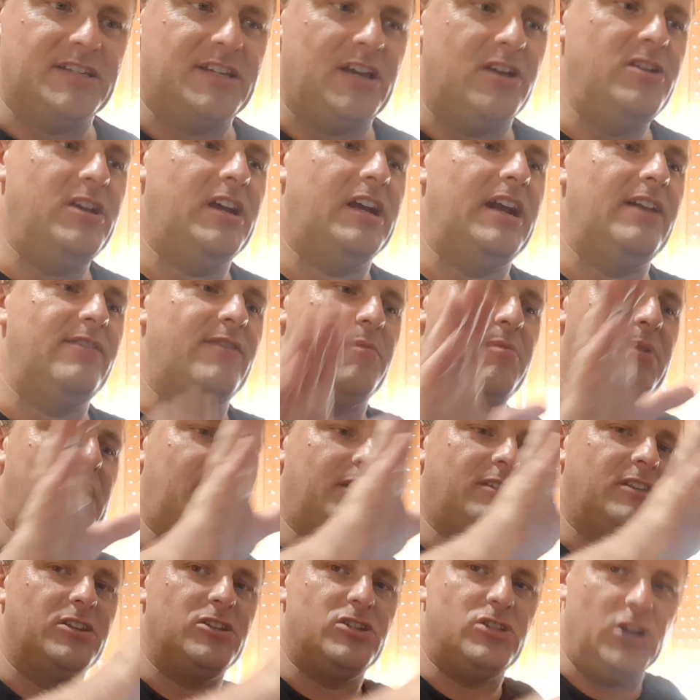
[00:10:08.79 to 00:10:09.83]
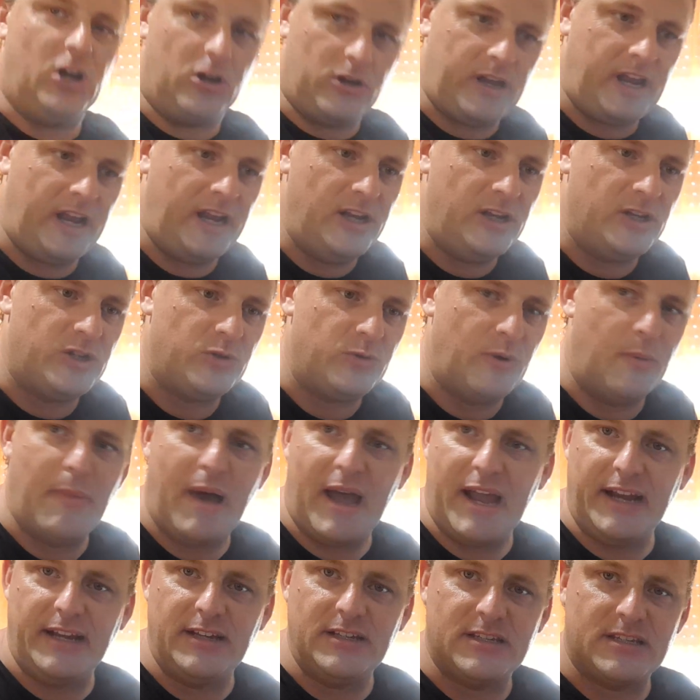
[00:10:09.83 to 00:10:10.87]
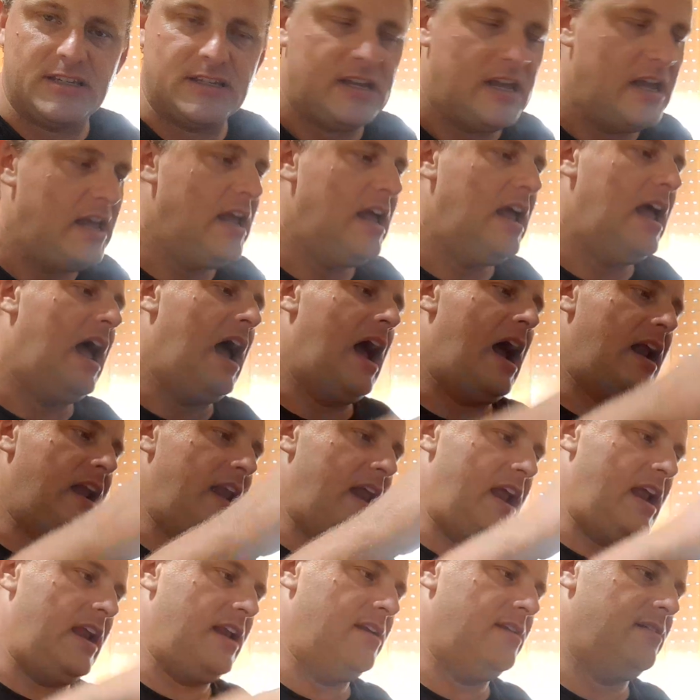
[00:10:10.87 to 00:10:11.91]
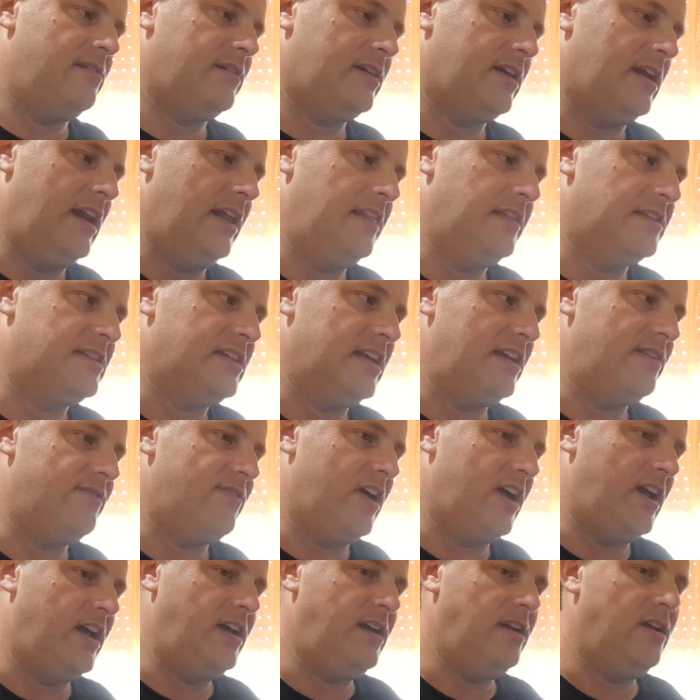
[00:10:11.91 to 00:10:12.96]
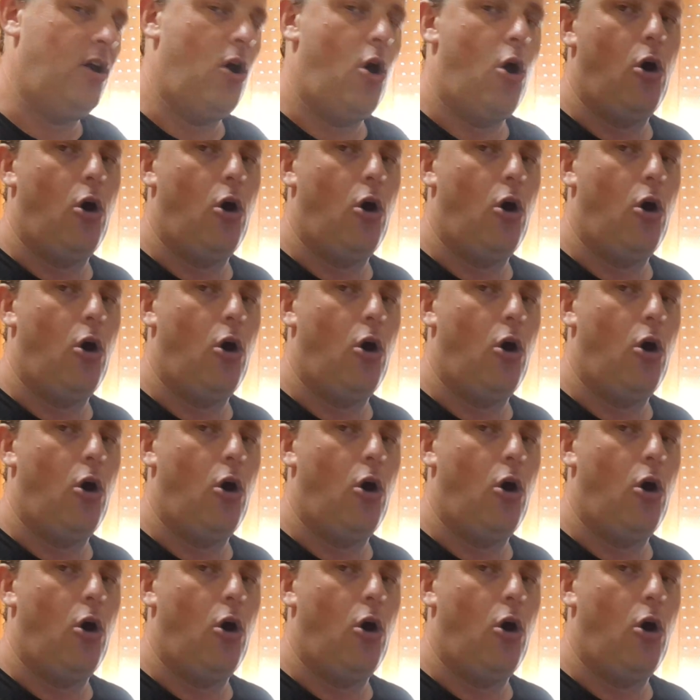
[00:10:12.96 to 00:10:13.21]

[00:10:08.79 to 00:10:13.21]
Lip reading: So you can either plug the dock into a mains and then connect the TV,